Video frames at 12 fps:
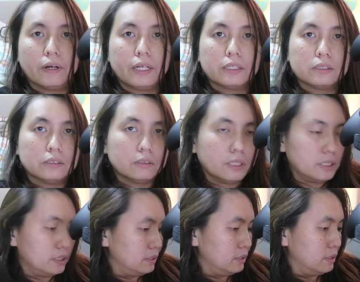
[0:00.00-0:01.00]
right? So
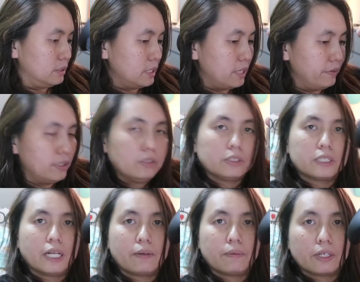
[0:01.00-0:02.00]
this is how it looks
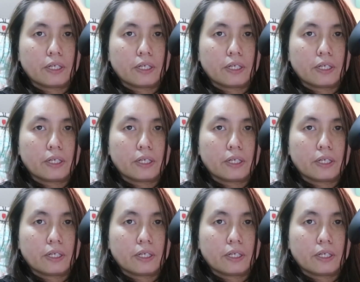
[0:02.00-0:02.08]
like when